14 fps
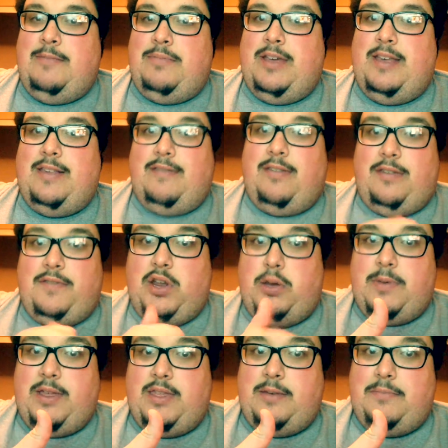Please give this video a
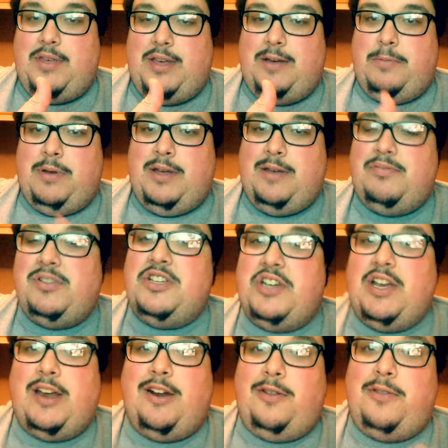big thumbs up. Please
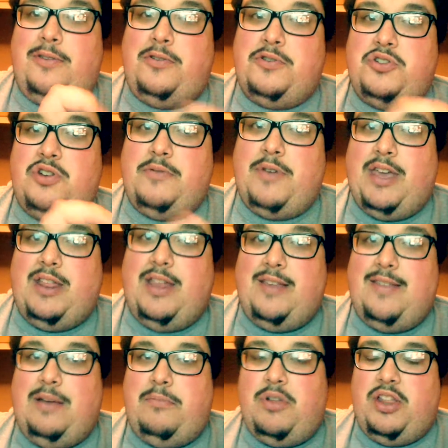check out all the social networking links
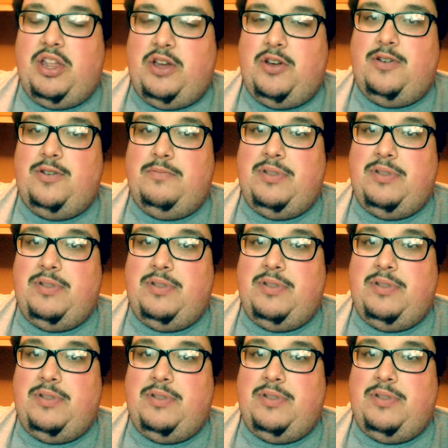down below.